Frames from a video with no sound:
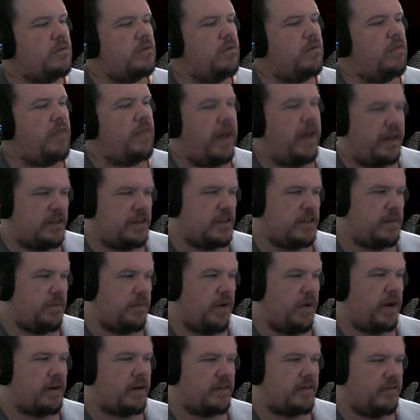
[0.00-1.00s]
that's the
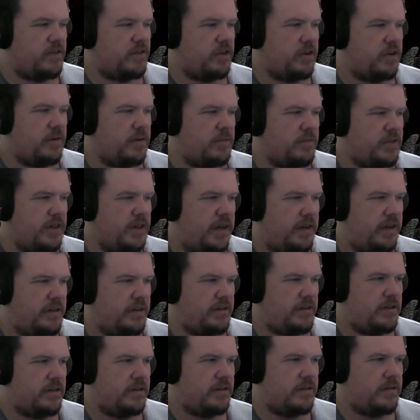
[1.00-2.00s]
product of
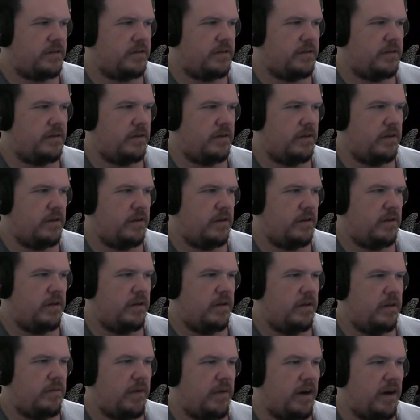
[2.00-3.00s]
circumstance.
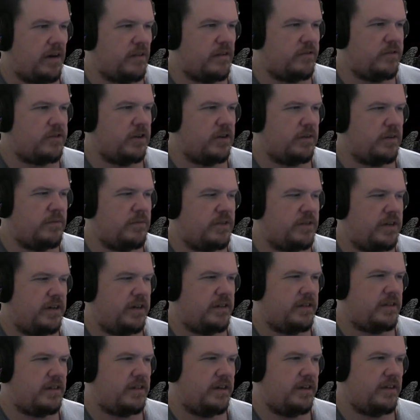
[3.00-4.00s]
Product of
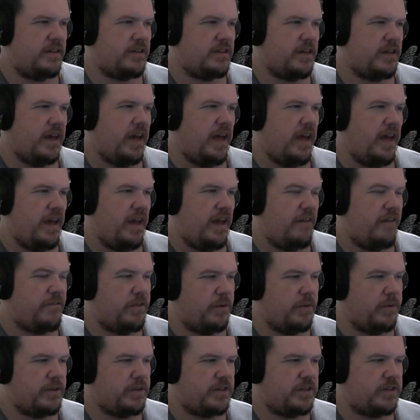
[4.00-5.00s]
circumstance says if
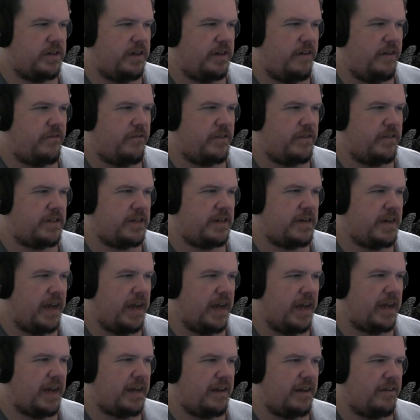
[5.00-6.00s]
it's a
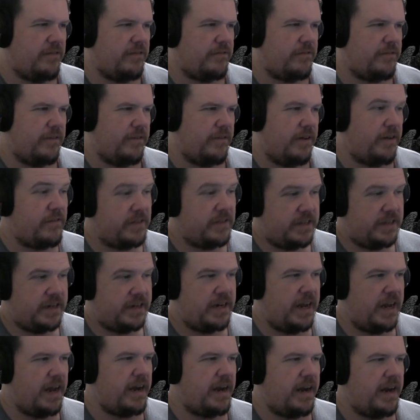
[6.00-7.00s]

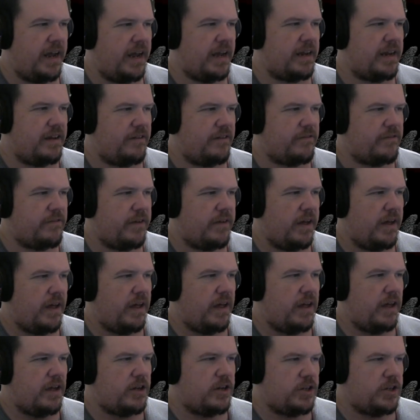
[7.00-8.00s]
net negative,
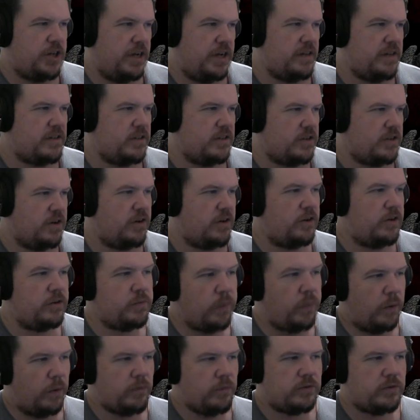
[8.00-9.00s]
chances are you
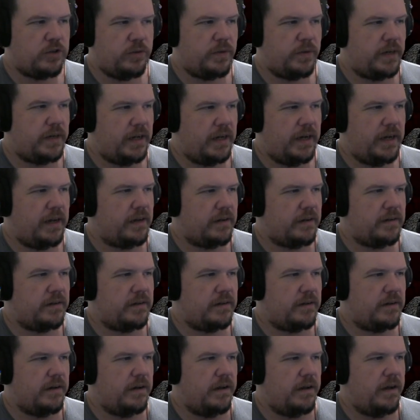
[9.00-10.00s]
won't do it again.
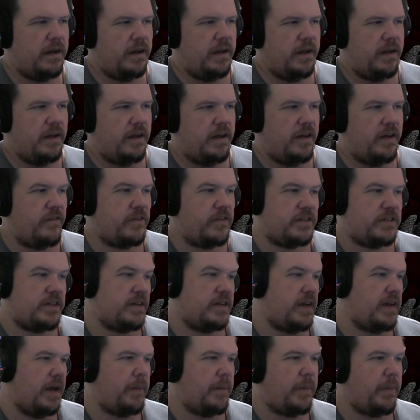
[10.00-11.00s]
If it's a
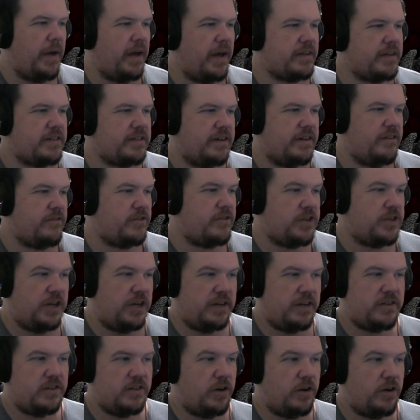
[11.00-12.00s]
net positive,
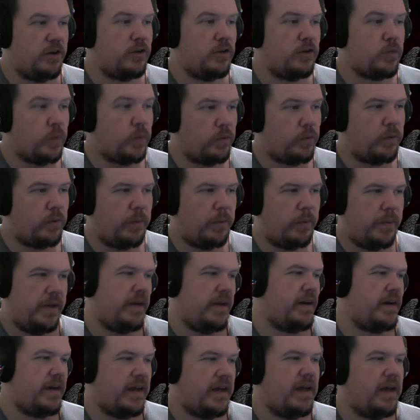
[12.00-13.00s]
chances are you will repeat
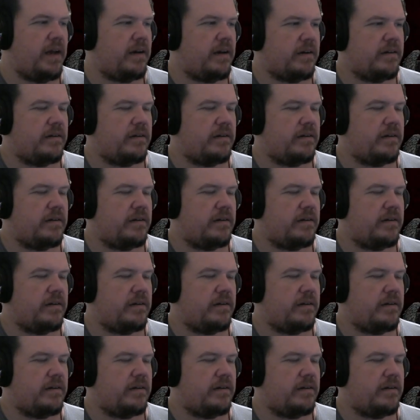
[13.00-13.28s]
it again.